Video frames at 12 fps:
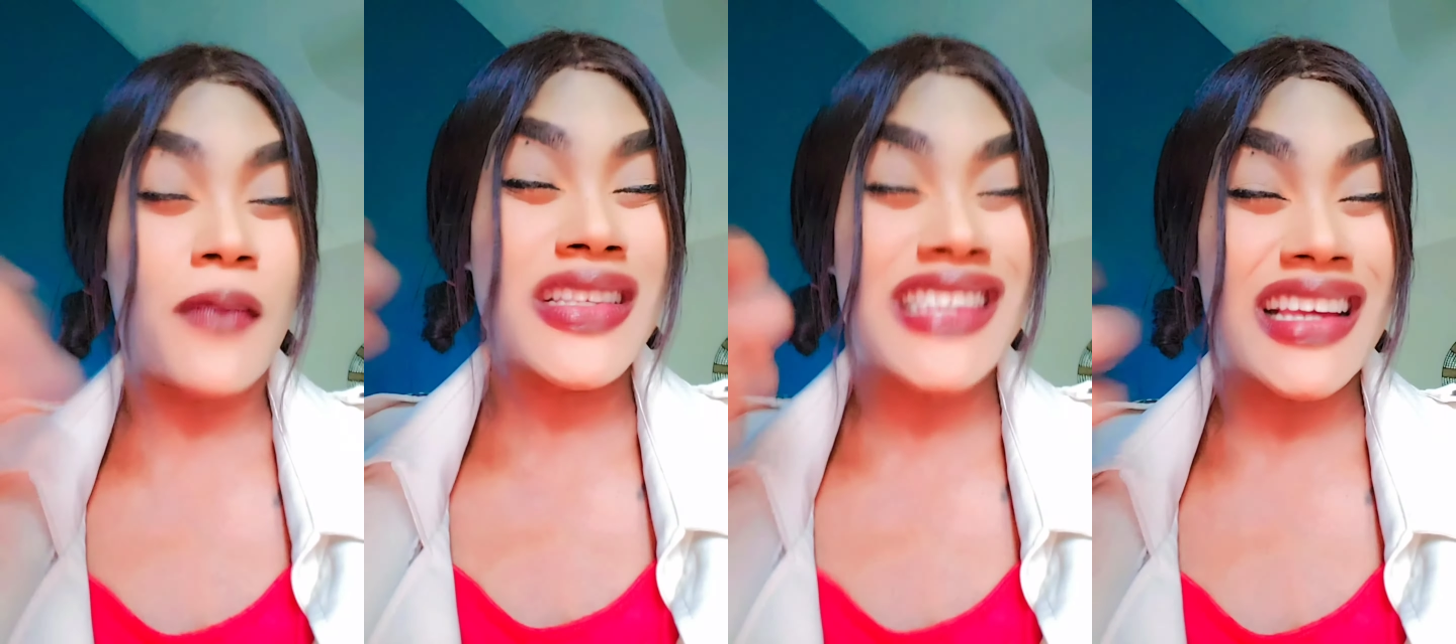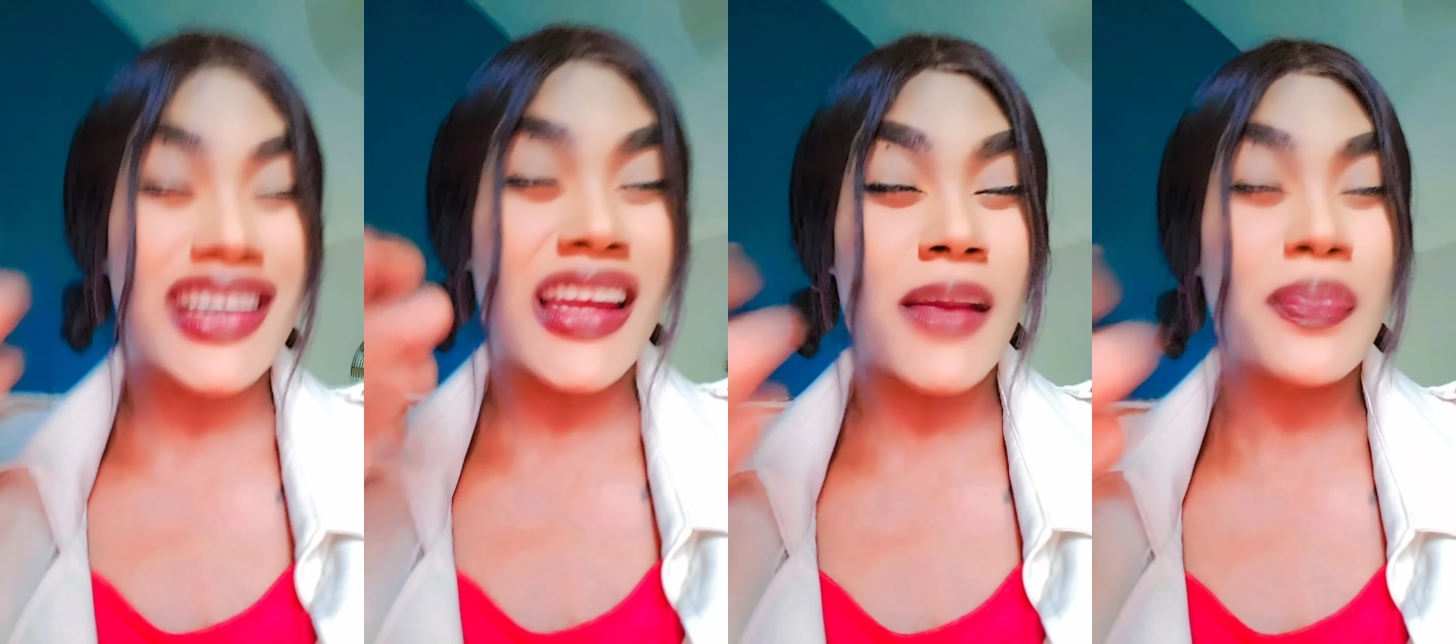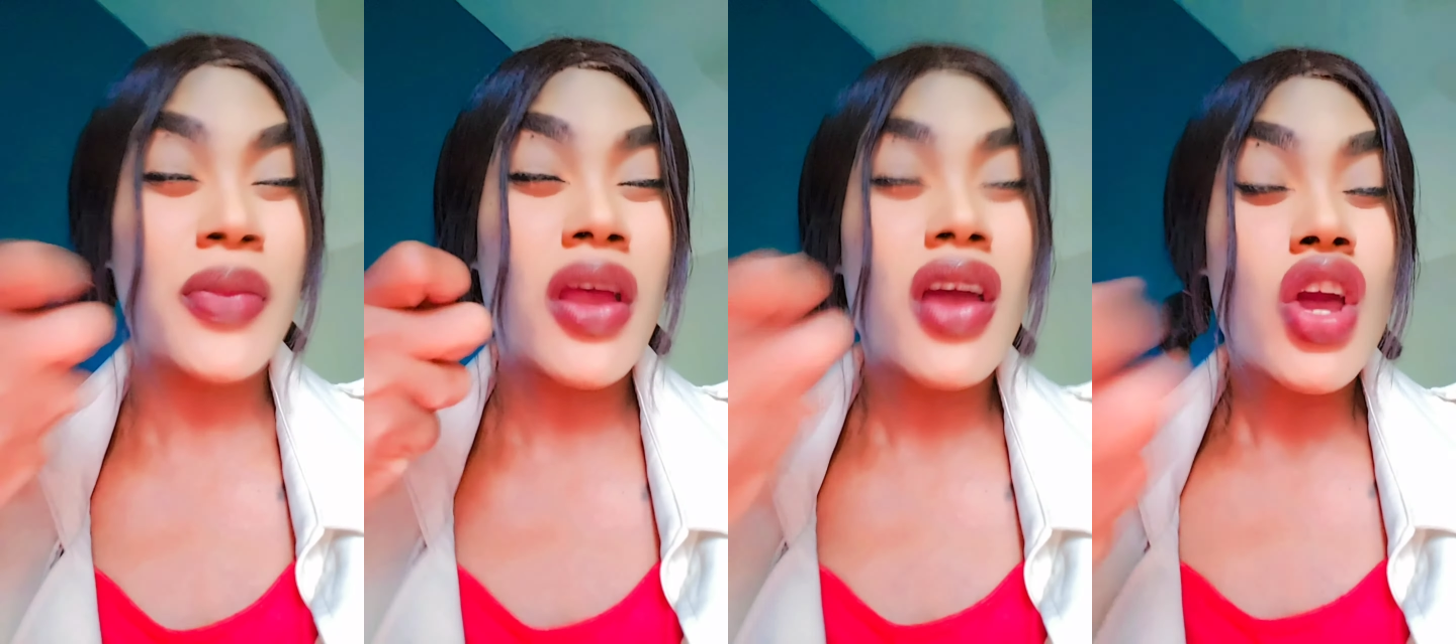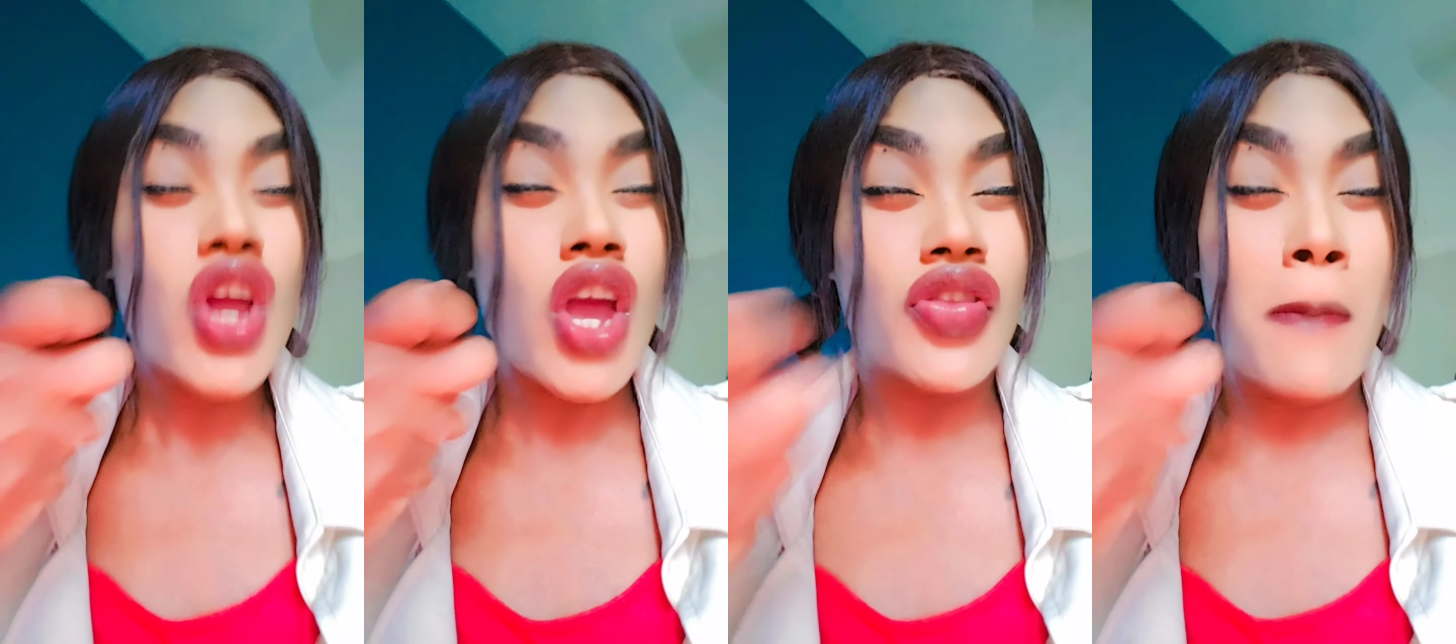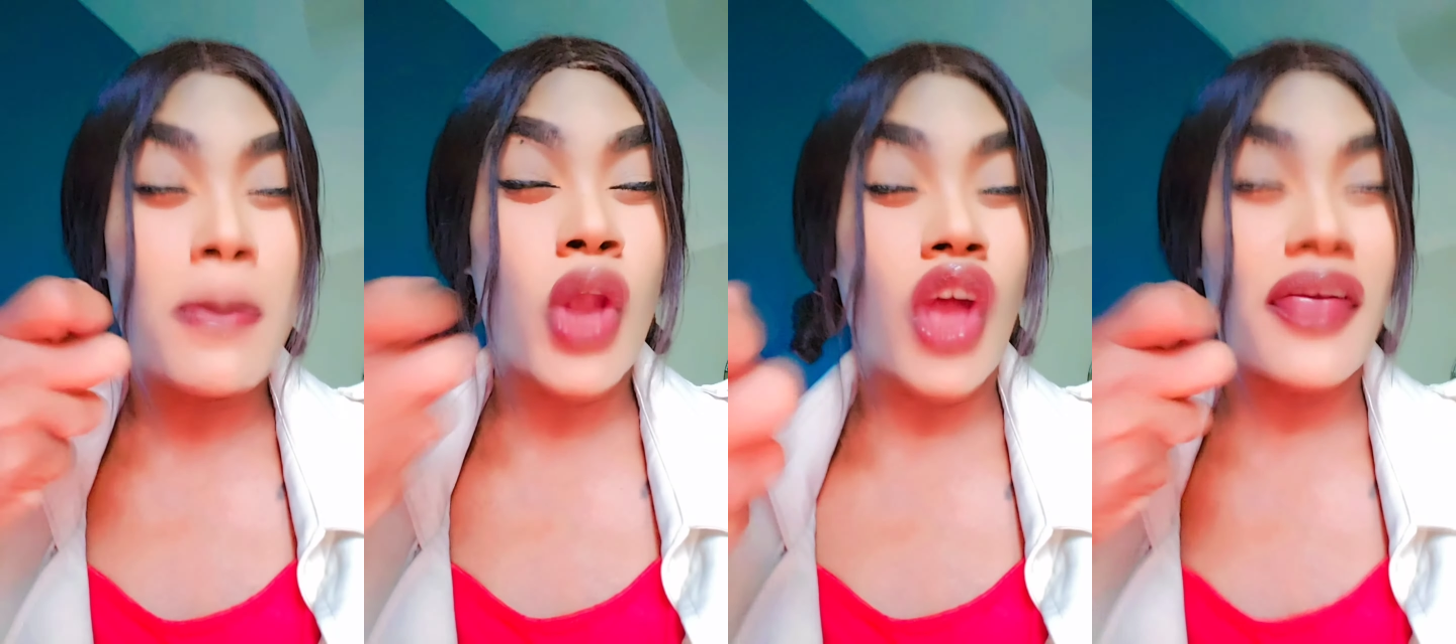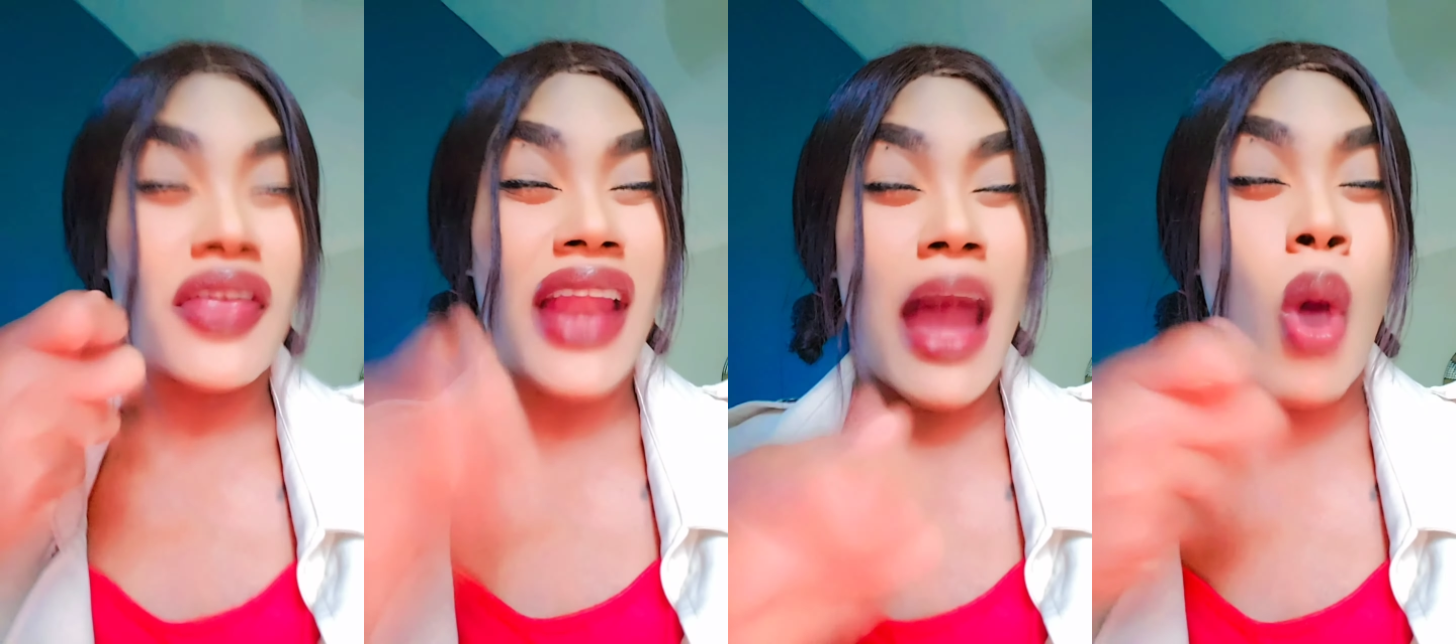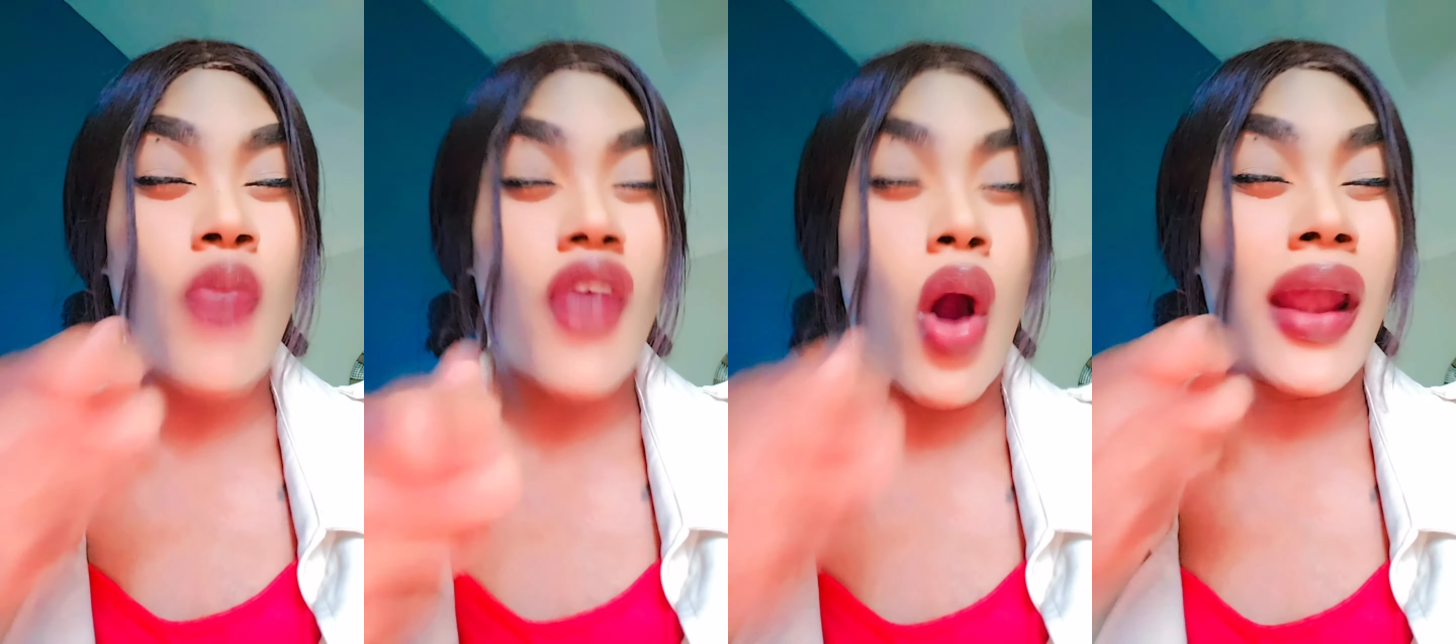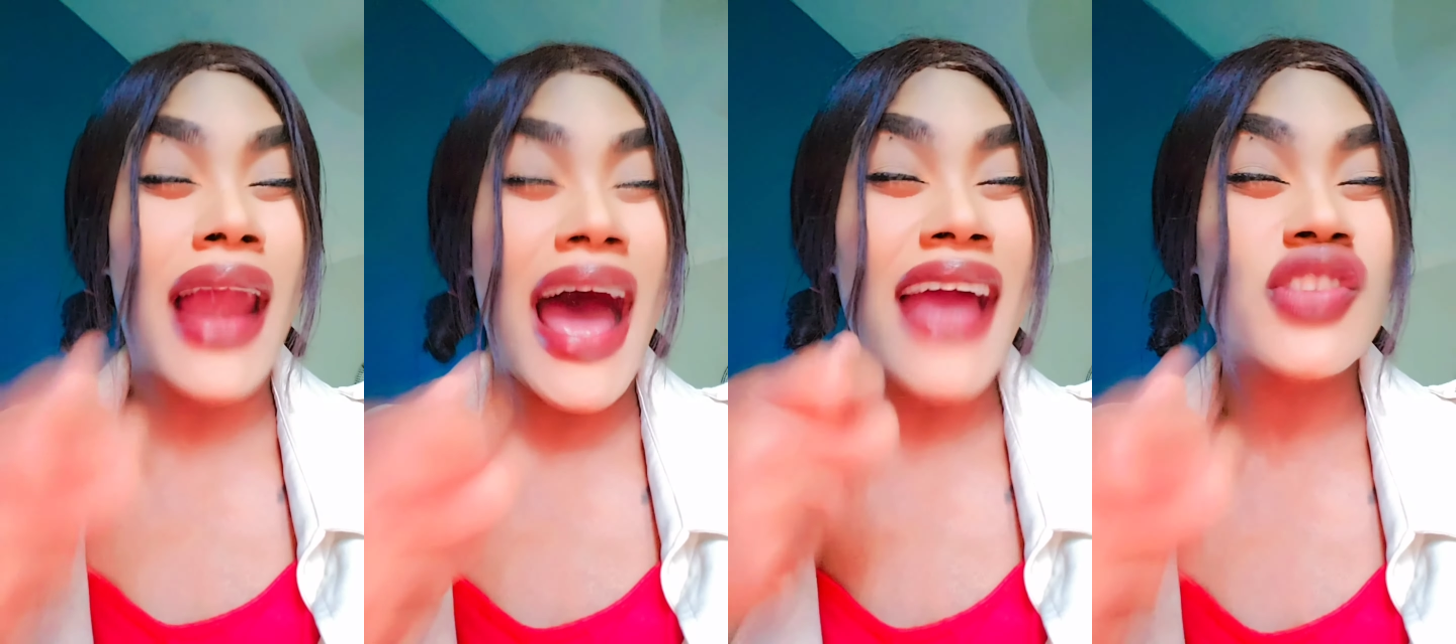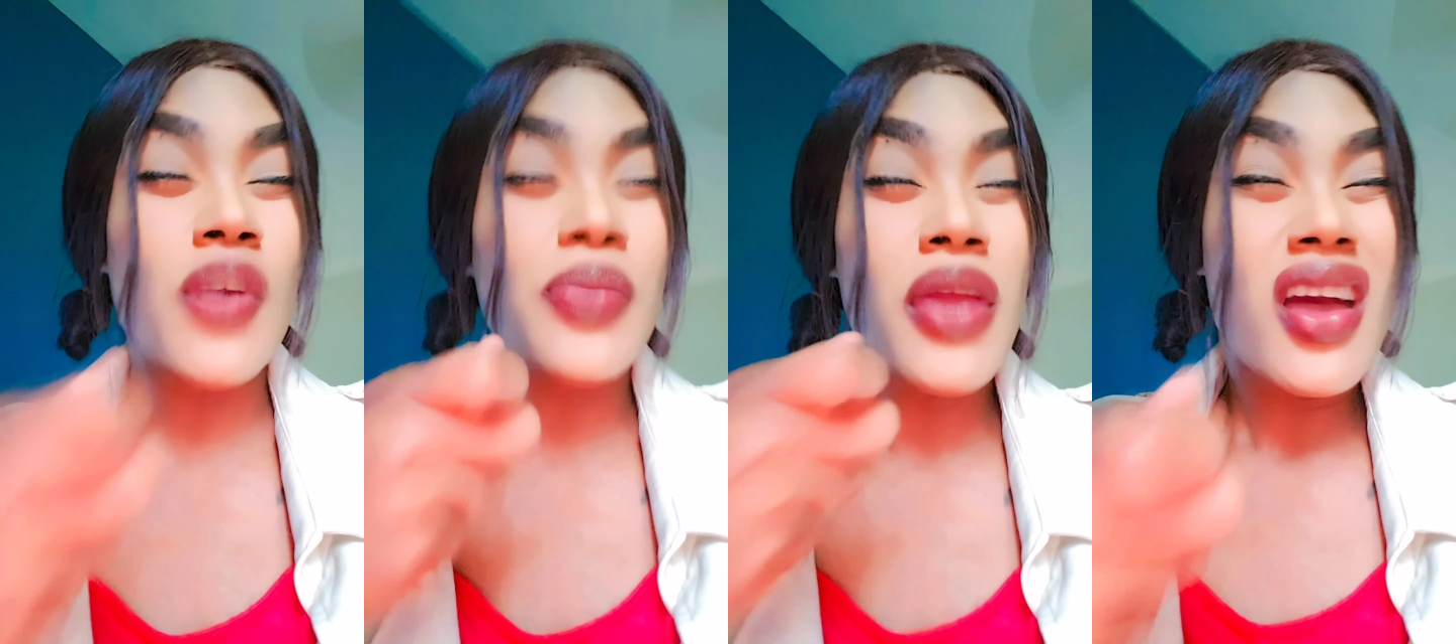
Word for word: and physically in the blood of the Lamb over our lives.